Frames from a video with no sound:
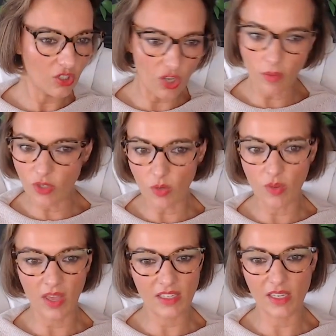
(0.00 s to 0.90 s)
don't do
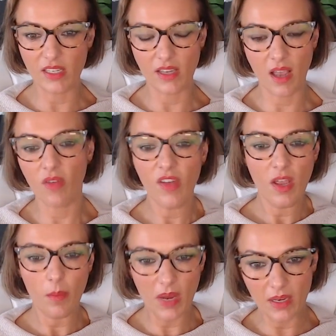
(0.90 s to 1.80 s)
that to yourself
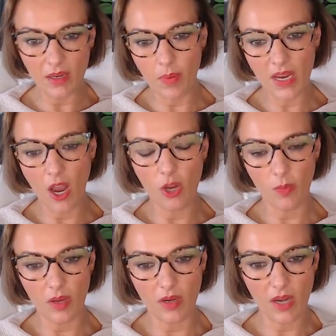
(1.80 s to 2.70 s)
be be
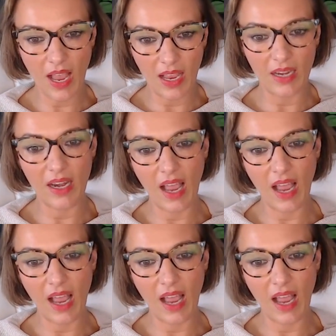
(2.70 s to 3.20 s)
open and